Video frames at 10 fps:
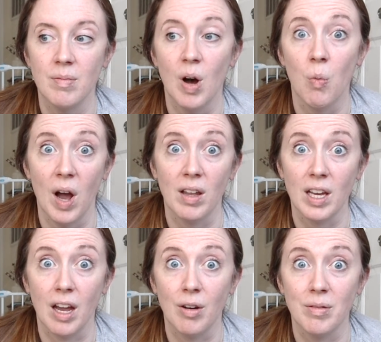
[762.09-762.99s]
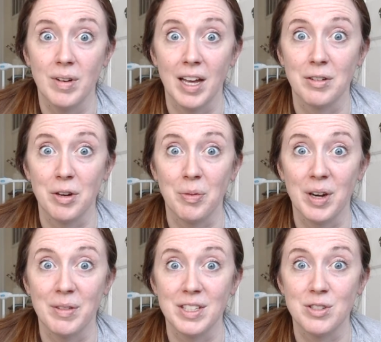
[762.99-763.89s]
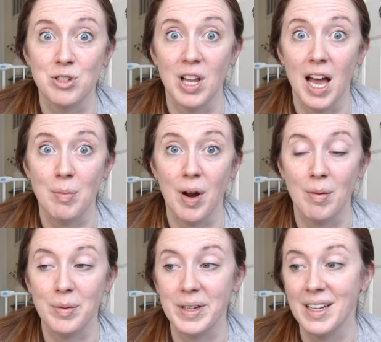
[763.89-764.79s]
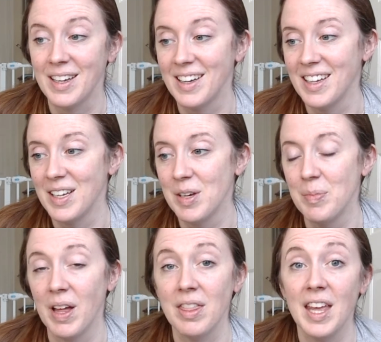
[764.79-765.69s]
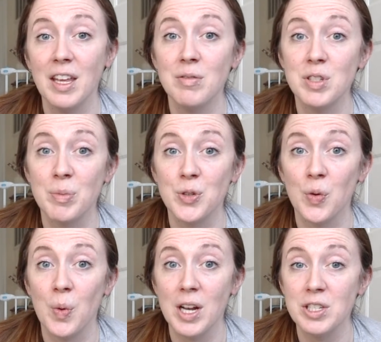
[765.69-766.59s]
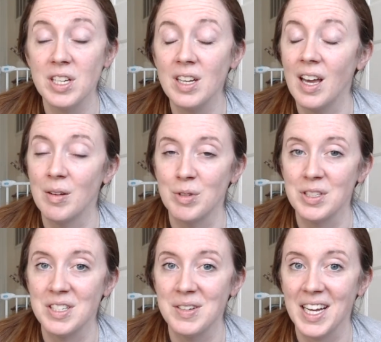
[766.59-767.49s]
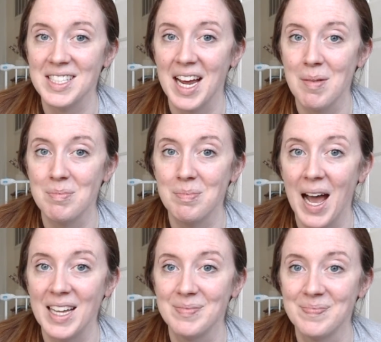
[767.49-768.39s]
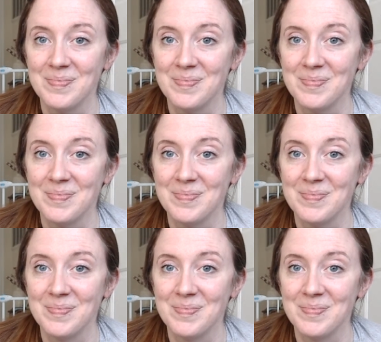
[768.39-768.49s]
a while ago. I don't know when it was, July probably. But thank you so much for watching, and we'll see you next time. Bye.